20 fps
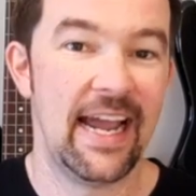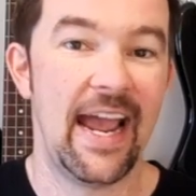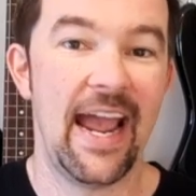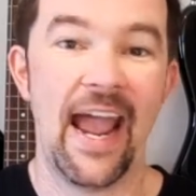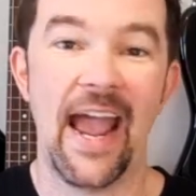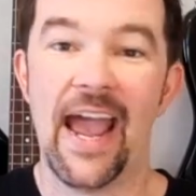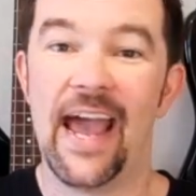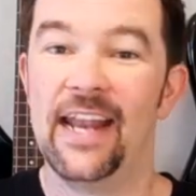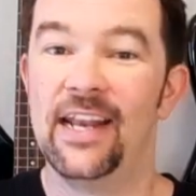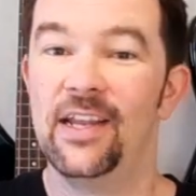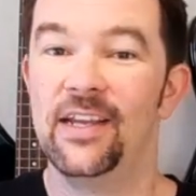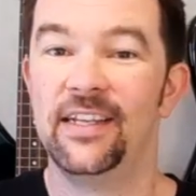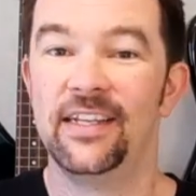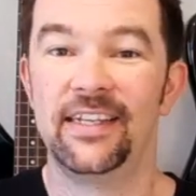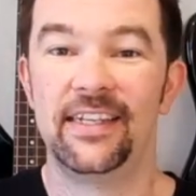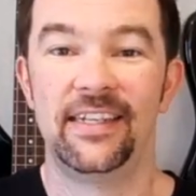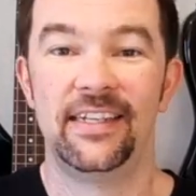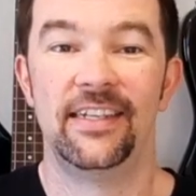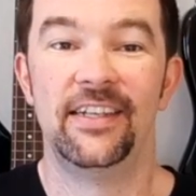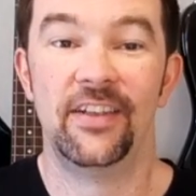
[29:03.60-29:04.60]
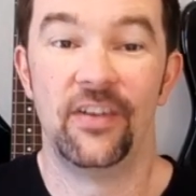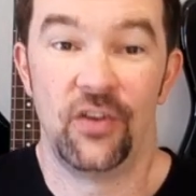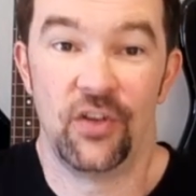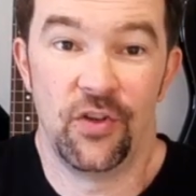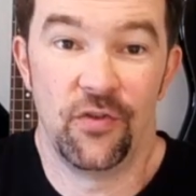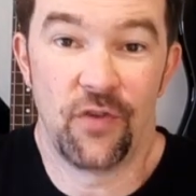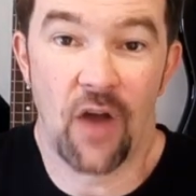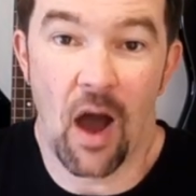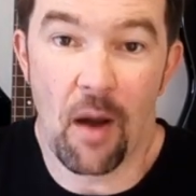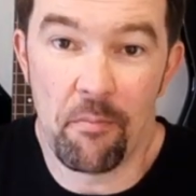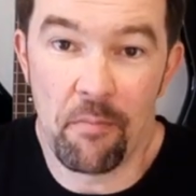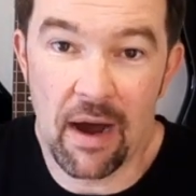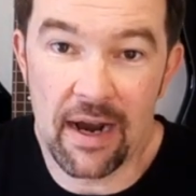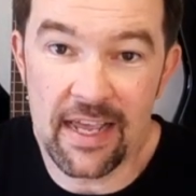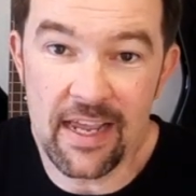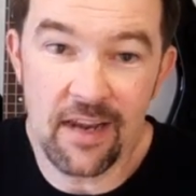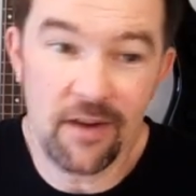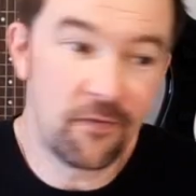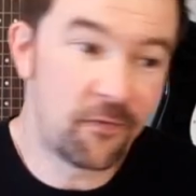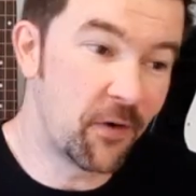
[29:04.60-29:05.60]
and you've got
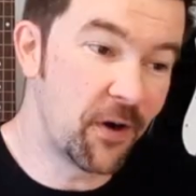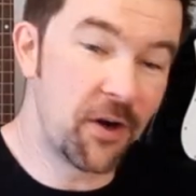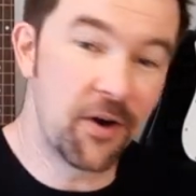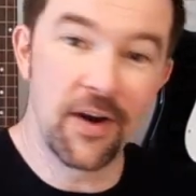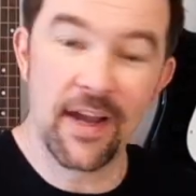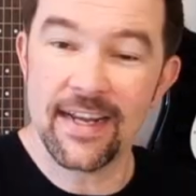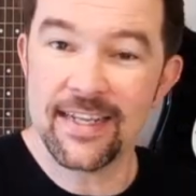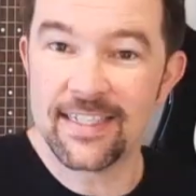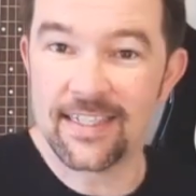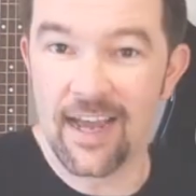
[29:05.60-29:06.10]
money for your next